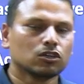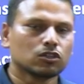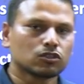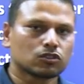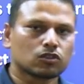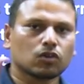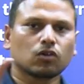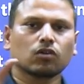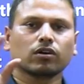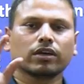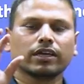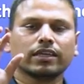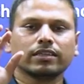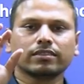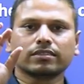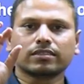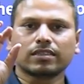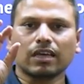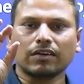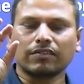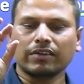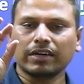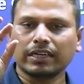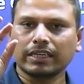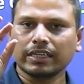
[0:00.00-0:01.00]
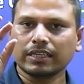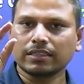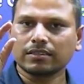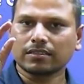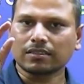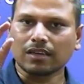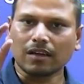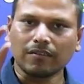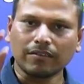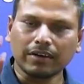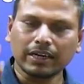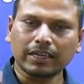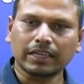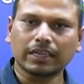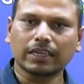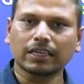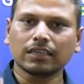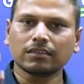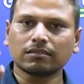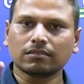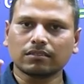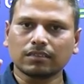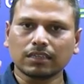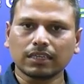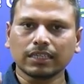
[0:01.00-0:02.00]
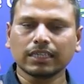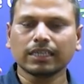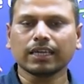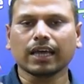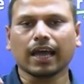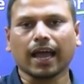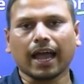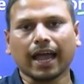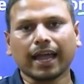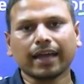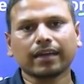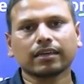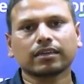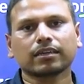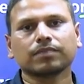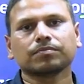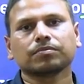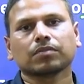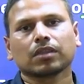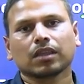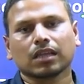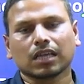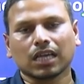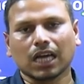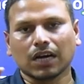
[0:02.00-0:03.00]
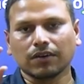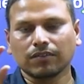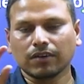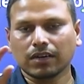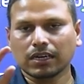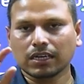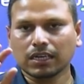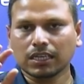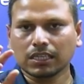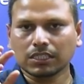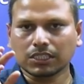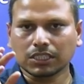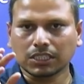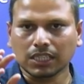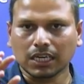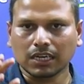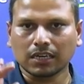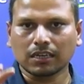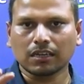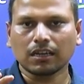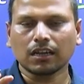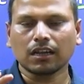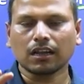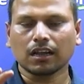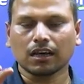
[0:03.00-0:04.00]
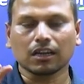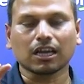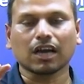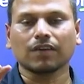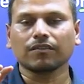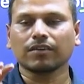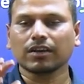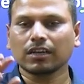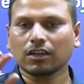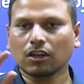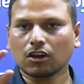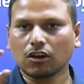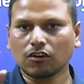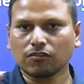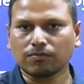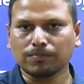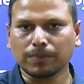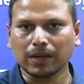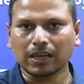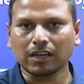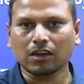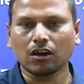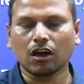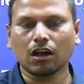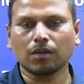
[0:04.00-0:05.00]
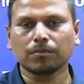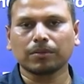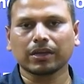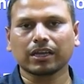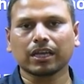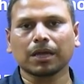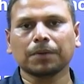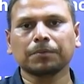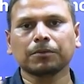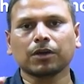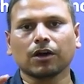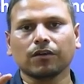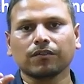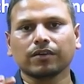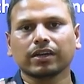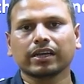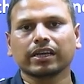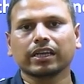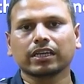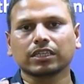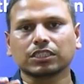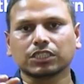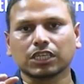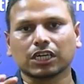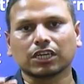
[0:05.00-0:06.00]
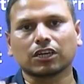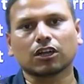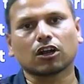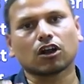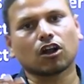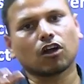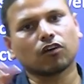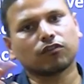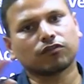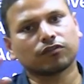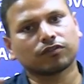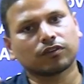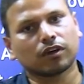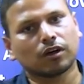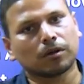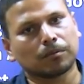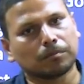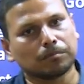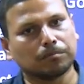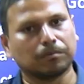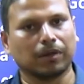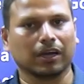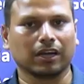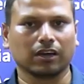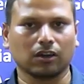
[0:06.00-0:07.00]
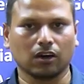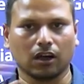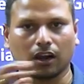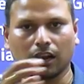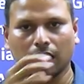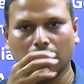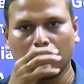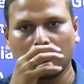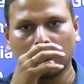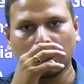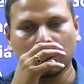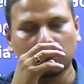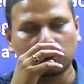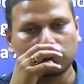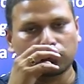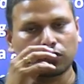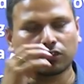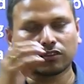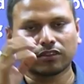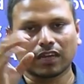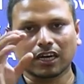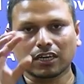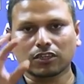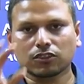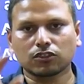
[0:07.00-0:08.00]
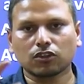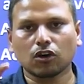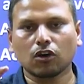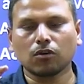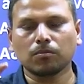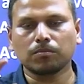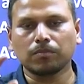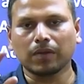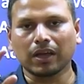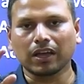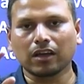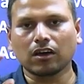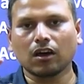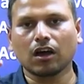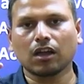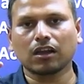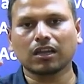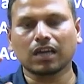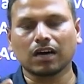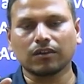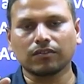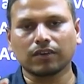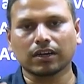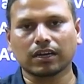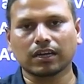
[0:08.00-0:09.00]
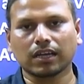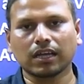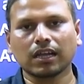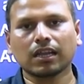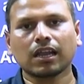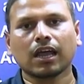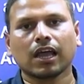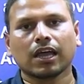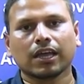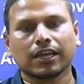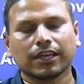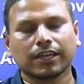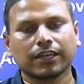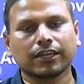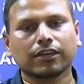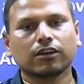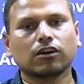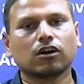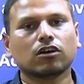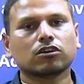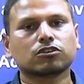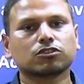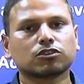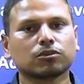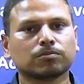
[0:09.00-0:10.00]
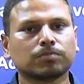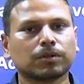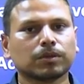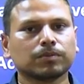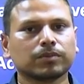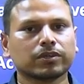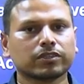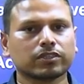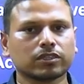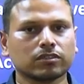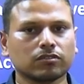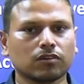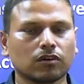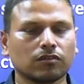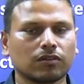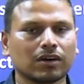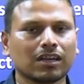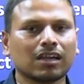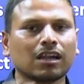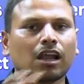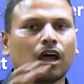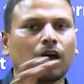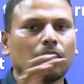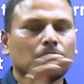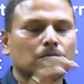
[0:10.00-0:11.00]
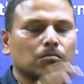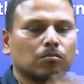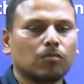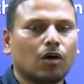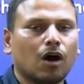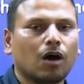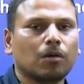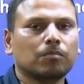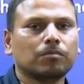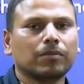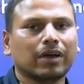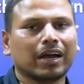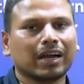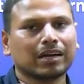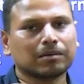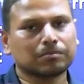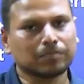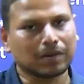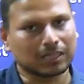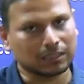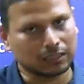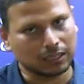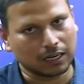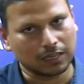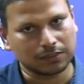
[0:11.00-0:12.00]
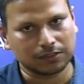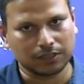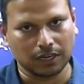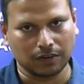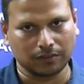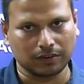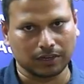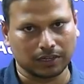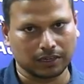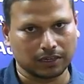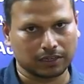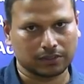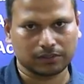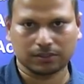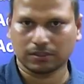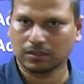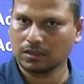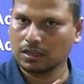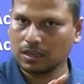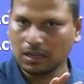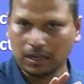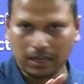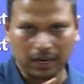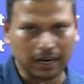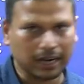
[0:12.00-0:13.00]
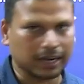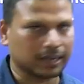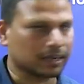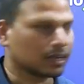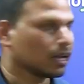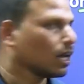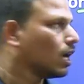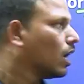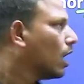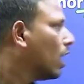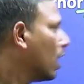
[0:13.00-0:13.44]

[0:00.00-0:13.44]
So, in seventeen seventy-three Act, Governor General, Governor of Bengal became Governor General of Bengal. So, that is how Bengal Governor, he got supremacy over Bombay and Madras governors, right.